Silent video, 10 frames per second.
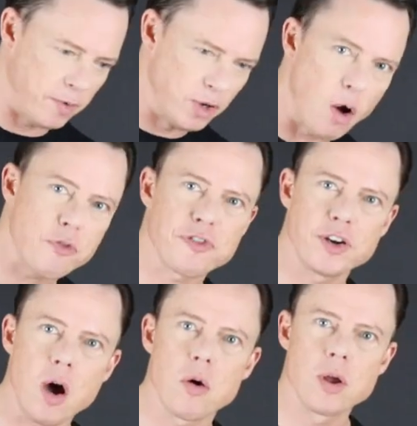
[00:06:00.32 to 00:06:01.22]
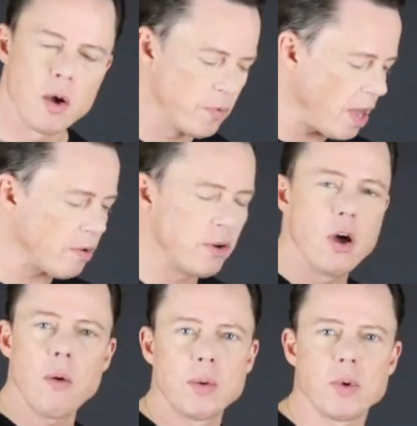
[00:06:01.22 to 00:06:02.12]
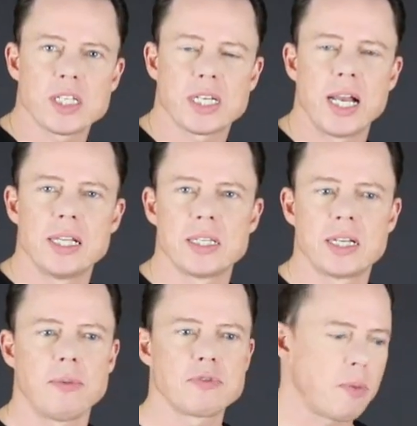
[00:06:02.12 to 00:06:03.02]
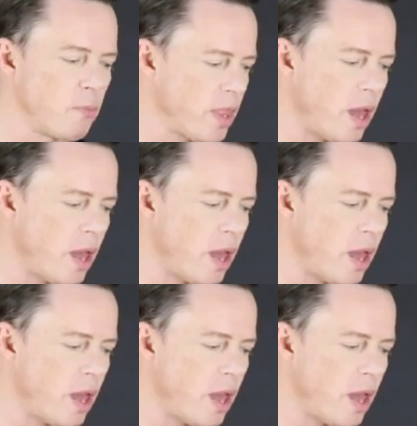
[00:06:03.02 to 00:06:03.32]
note for note without knowing what skills it comes from,